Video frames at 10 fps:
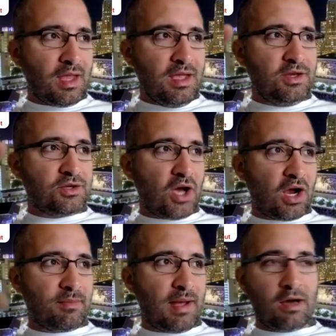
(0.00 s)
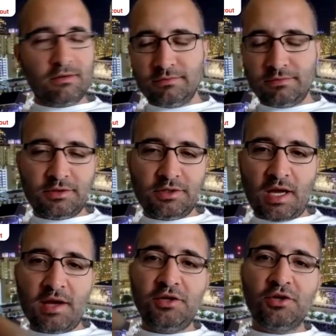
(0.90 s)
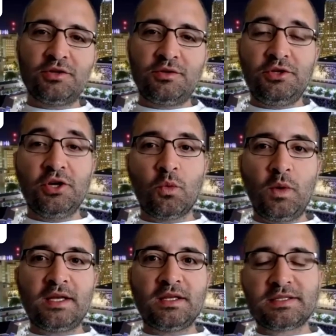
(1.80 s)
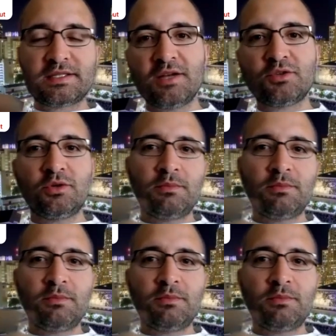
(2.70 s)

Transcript: you talk about kind of your weekly schedule,